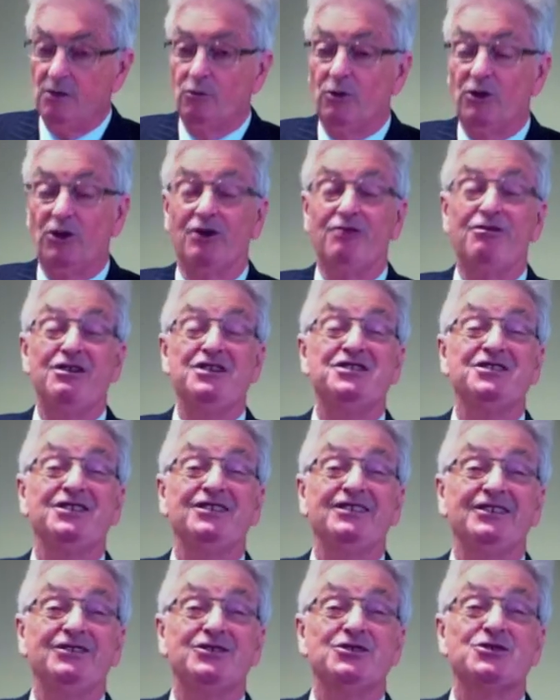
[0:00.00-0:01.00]
When I
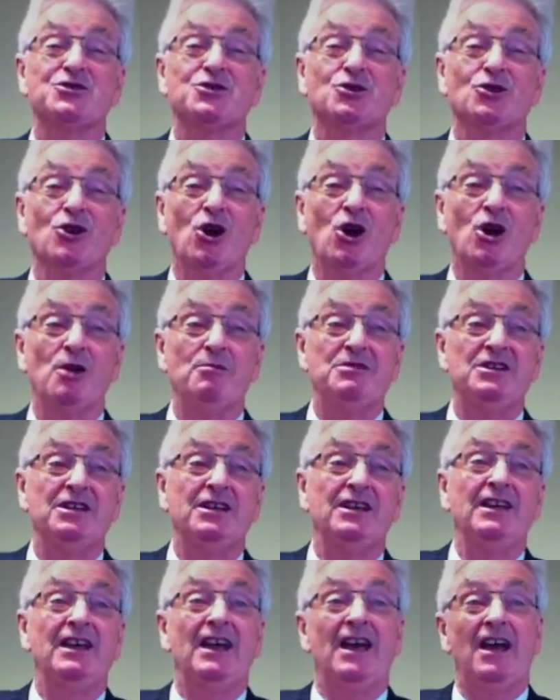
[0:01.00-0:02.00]
recently described
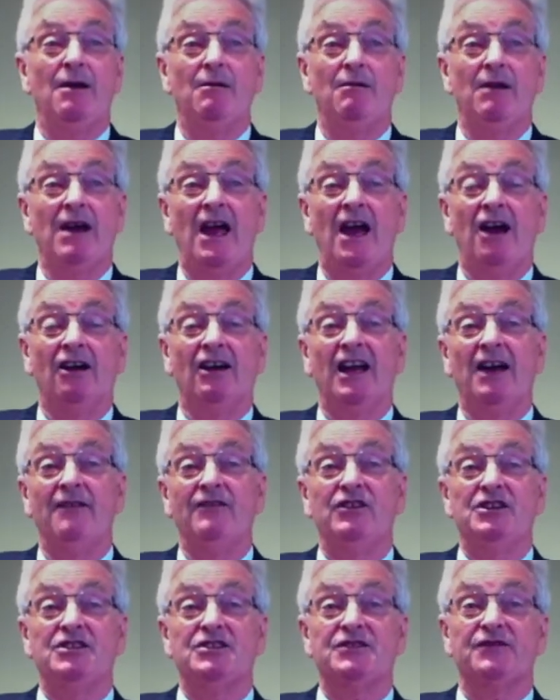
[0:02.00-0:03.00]
our
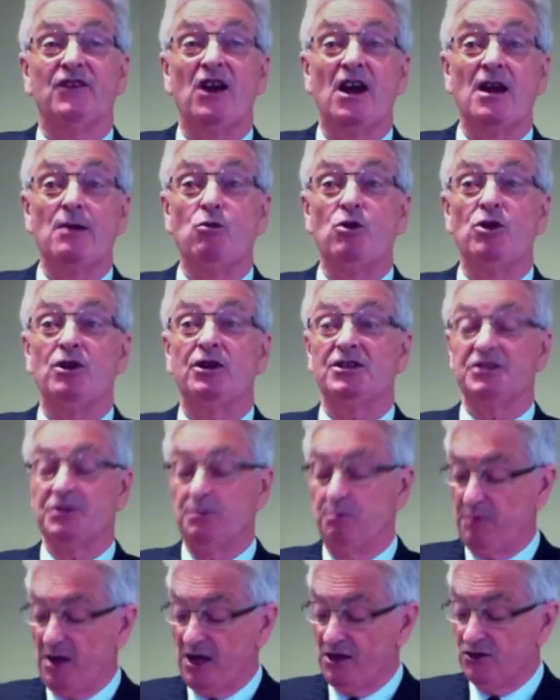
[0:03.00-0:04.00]
governance framework as
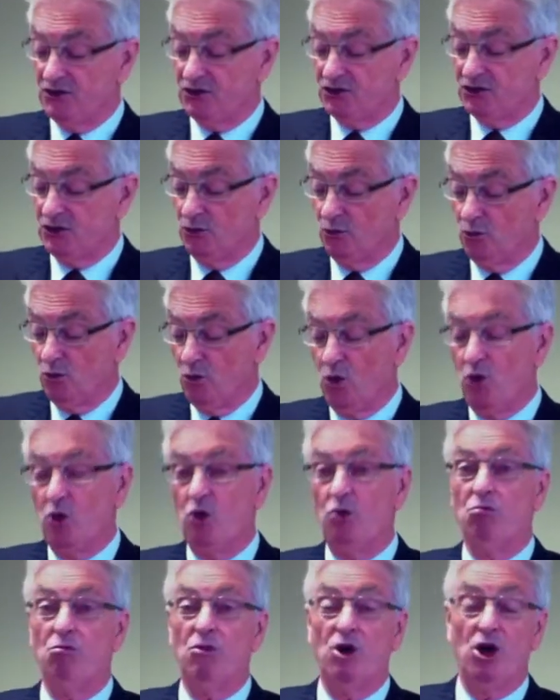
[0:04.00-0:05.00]
a
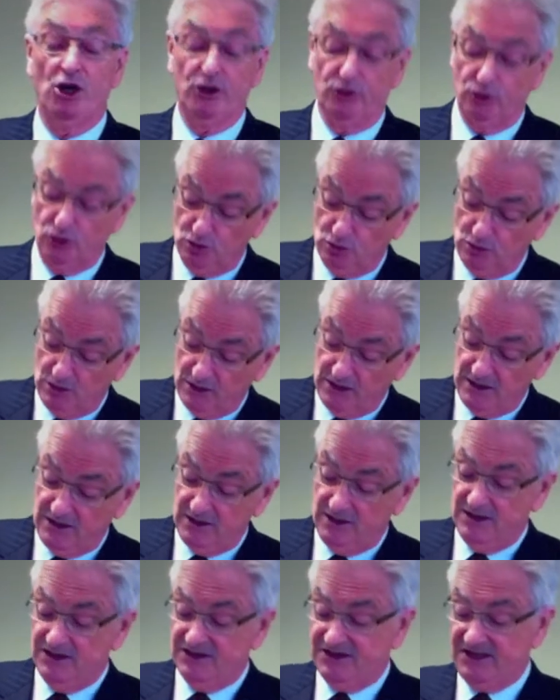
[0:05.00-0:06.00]
post-war model,
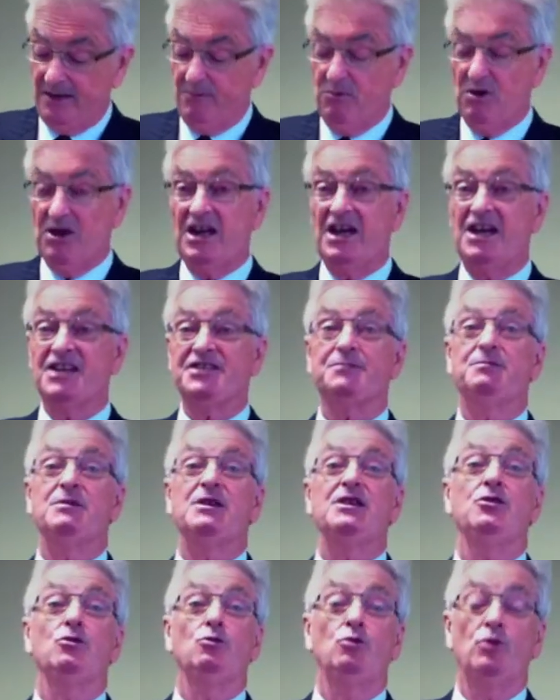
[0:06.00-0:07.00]
someone asked
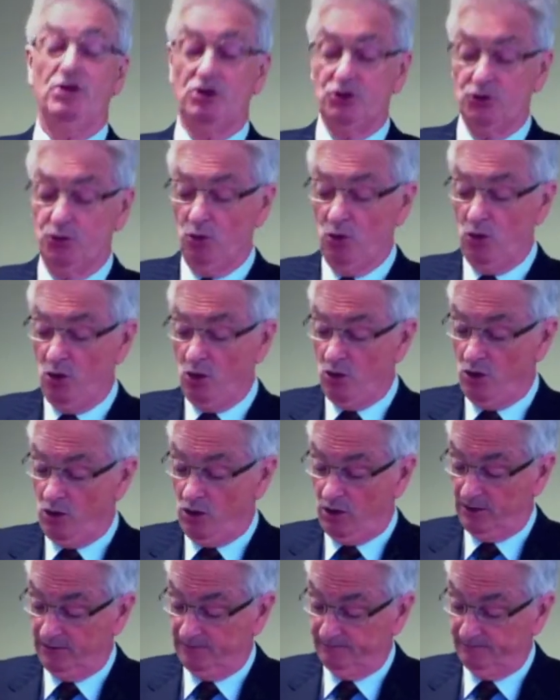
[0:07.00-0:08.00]
me, which war?